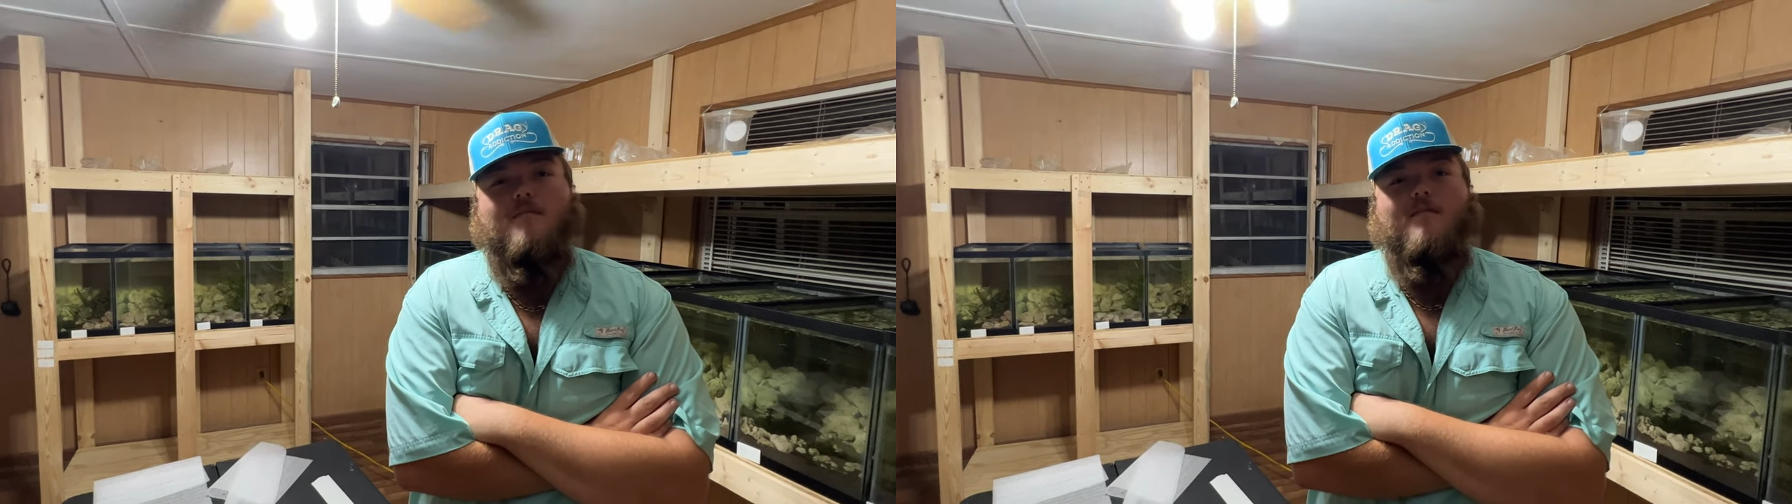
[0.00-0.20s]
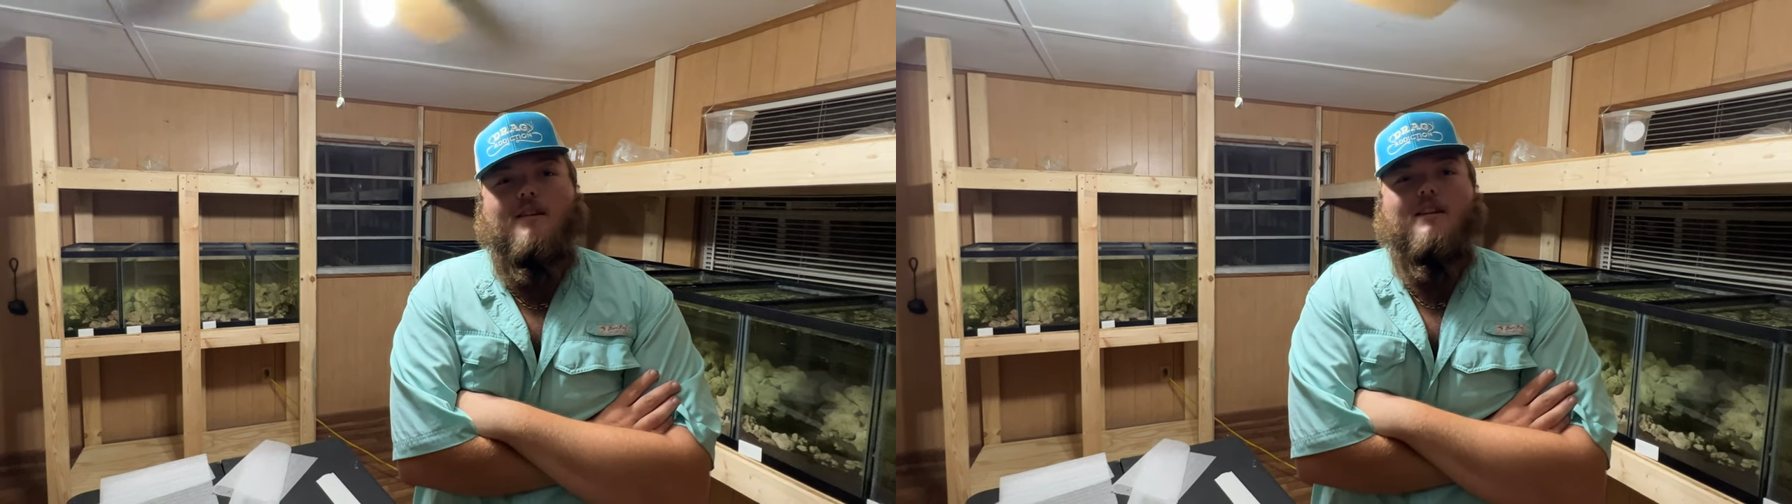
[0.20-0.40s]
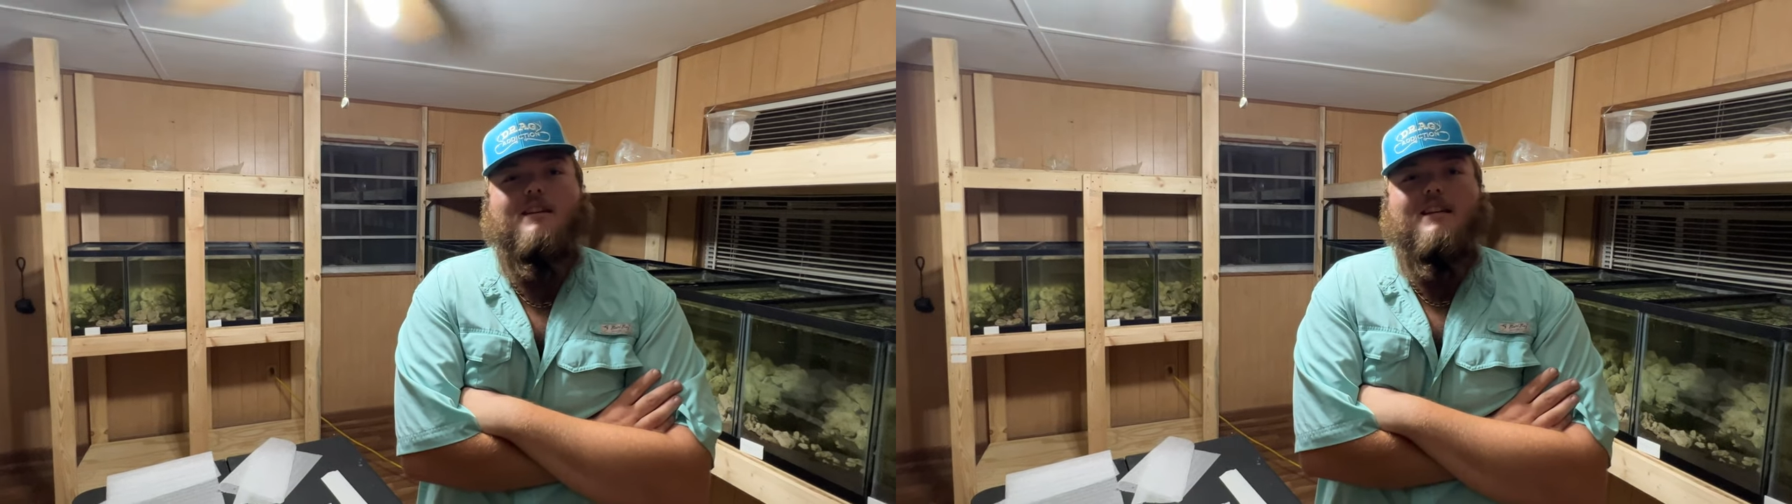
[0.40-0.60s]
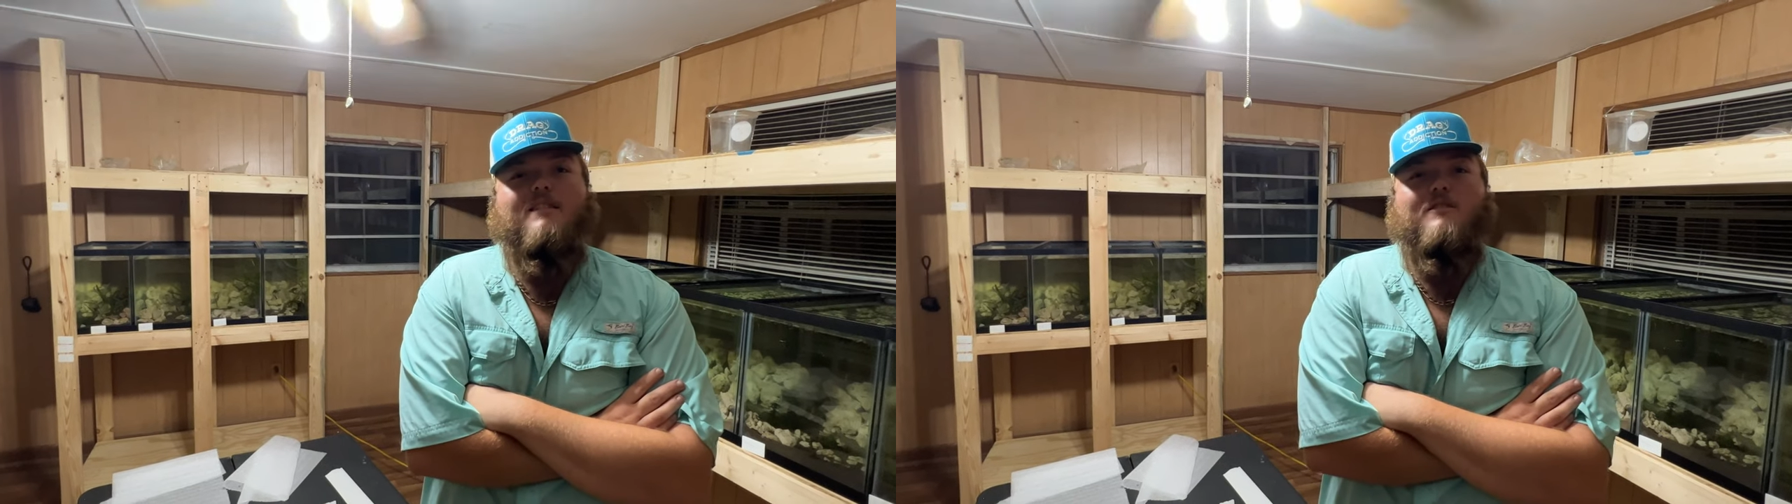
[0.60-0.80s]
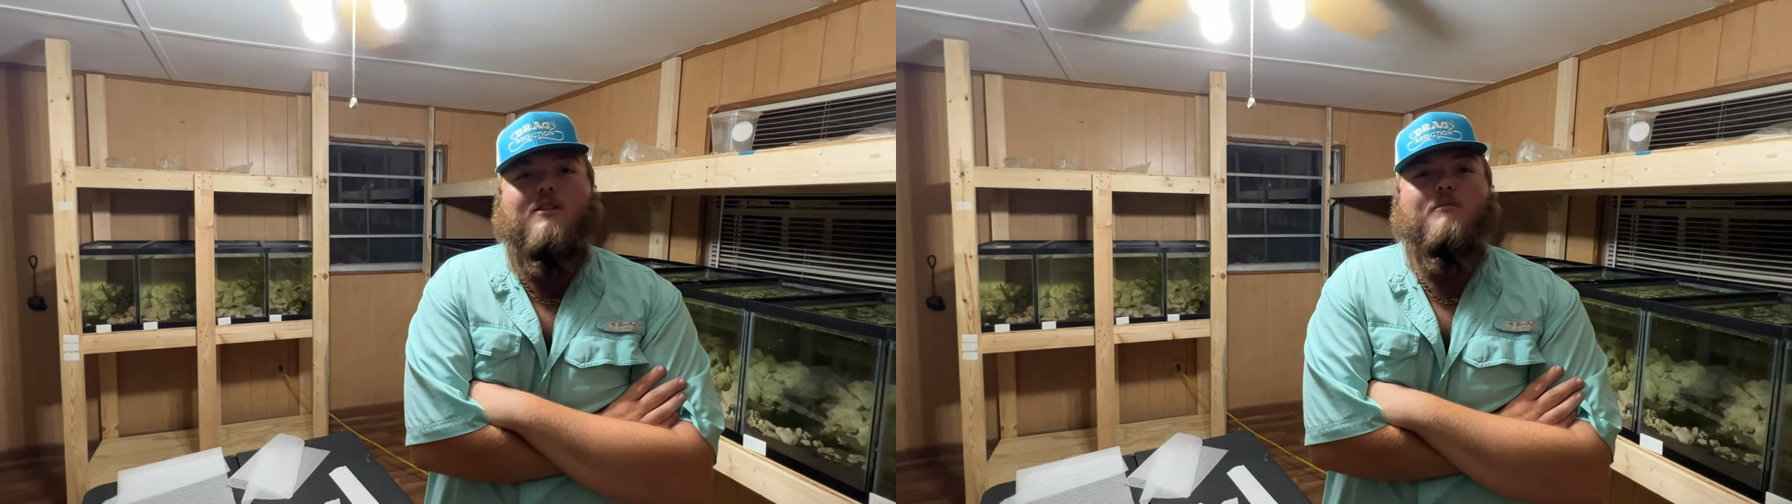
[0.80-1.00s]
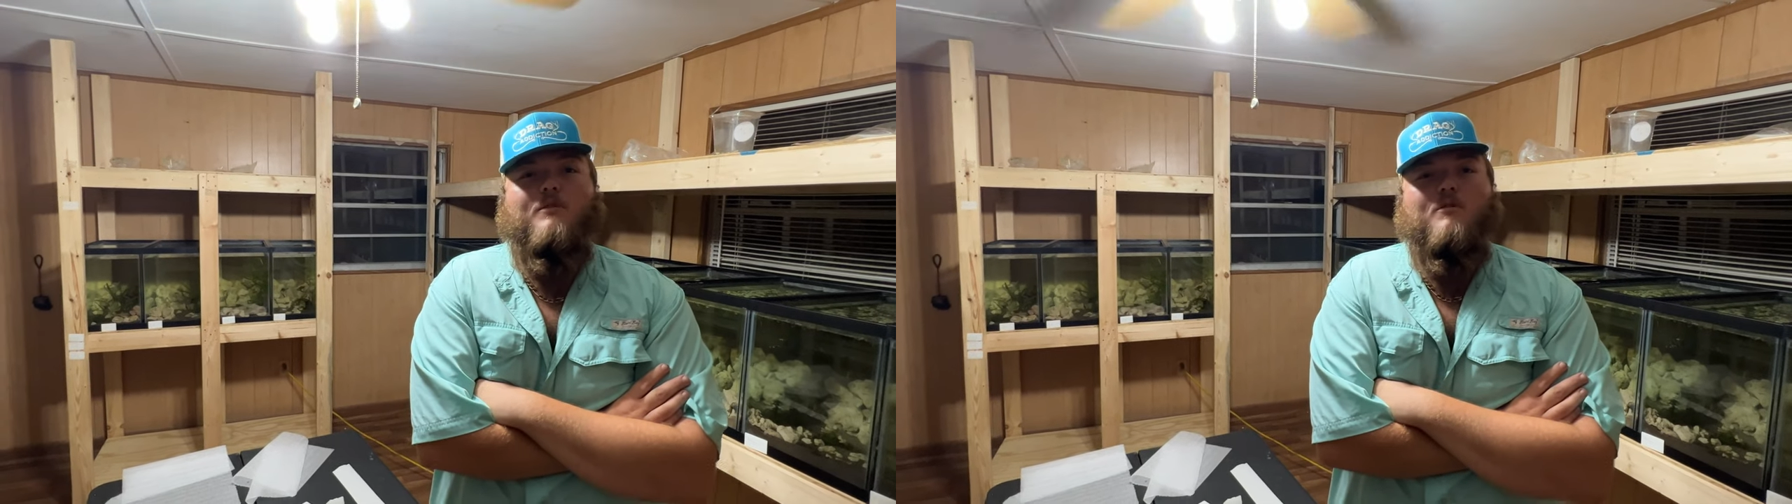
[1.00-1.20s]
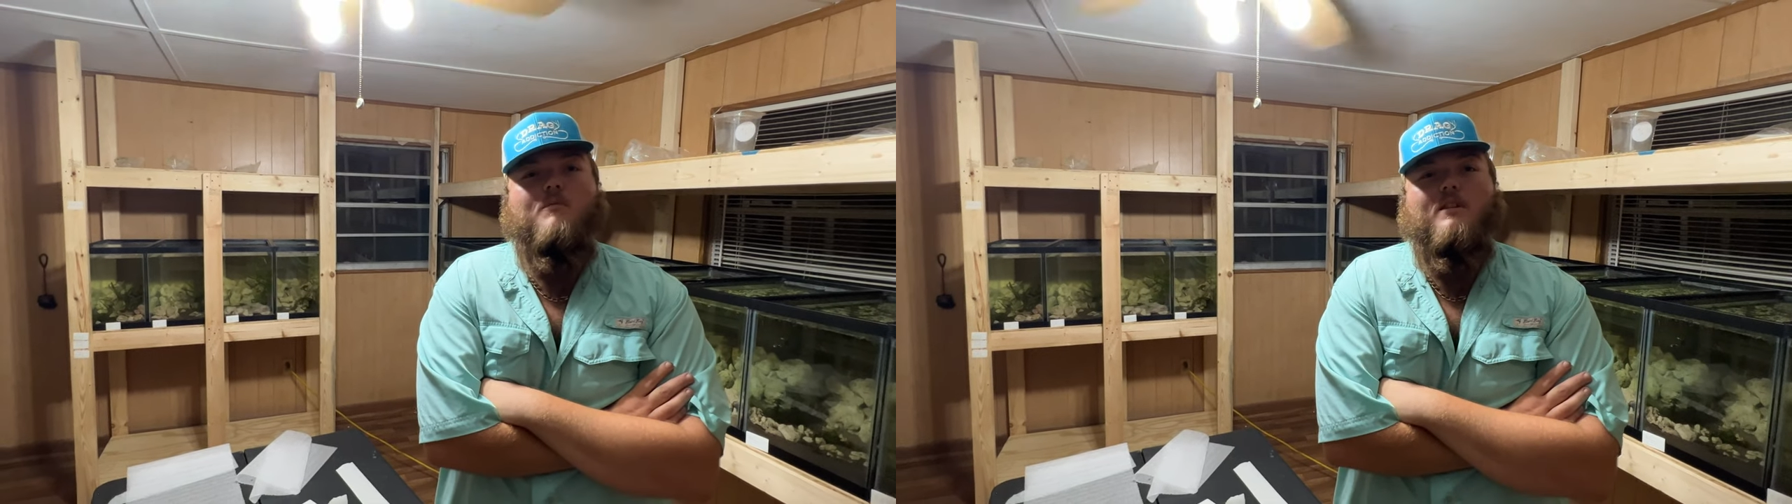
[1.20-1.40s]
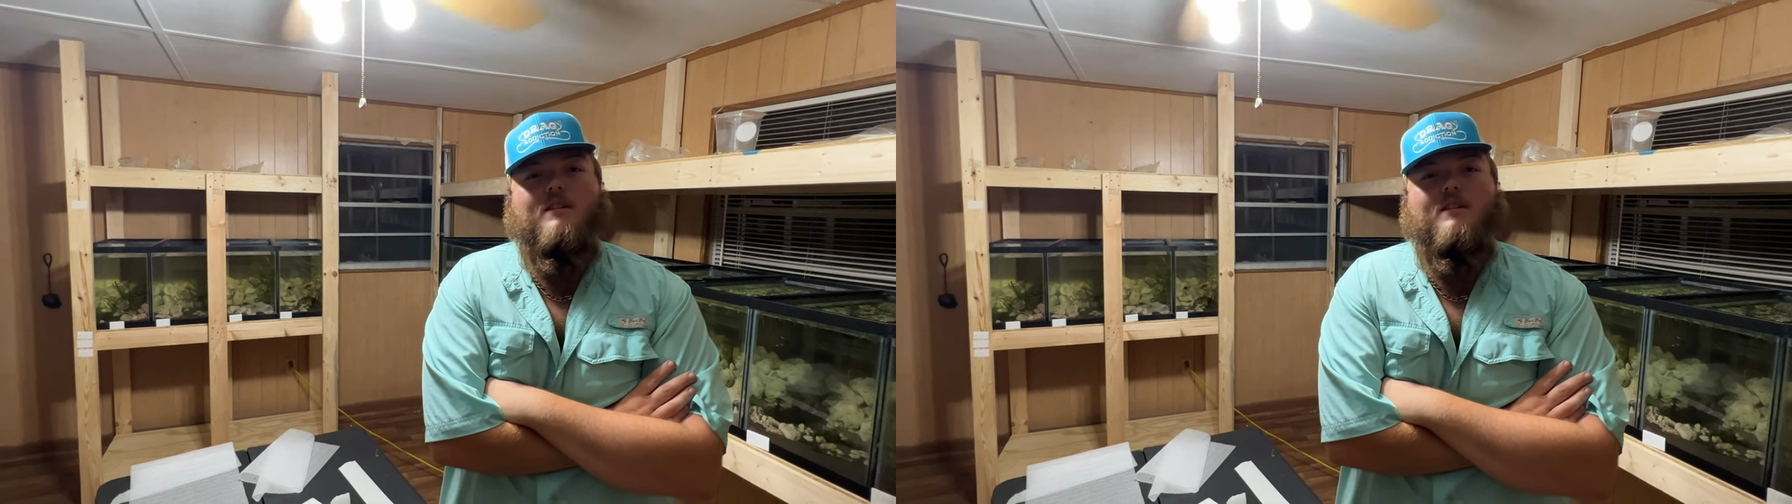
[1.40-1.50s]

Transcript: really did something to me.